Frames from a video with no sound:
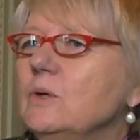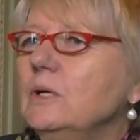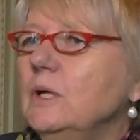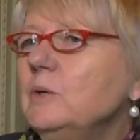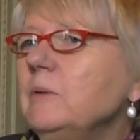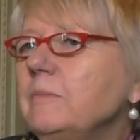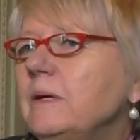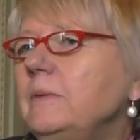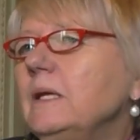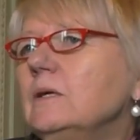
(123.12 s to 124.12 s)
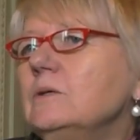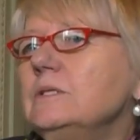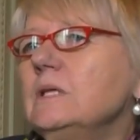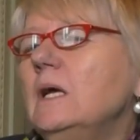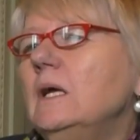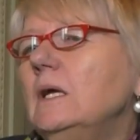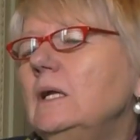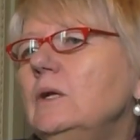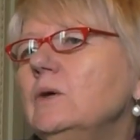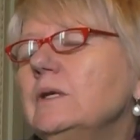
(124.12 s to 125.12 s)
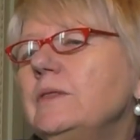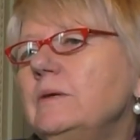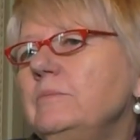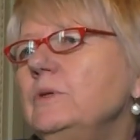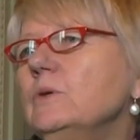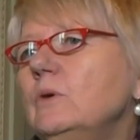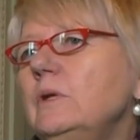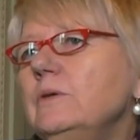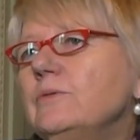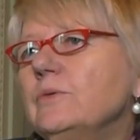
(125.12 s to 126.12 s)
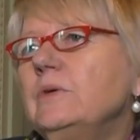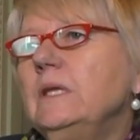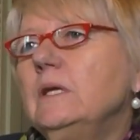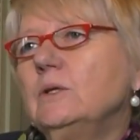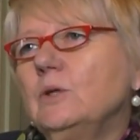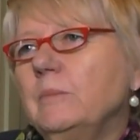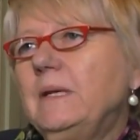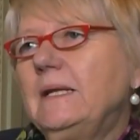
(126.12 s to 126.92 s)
or global public goods, look at them purely through an economic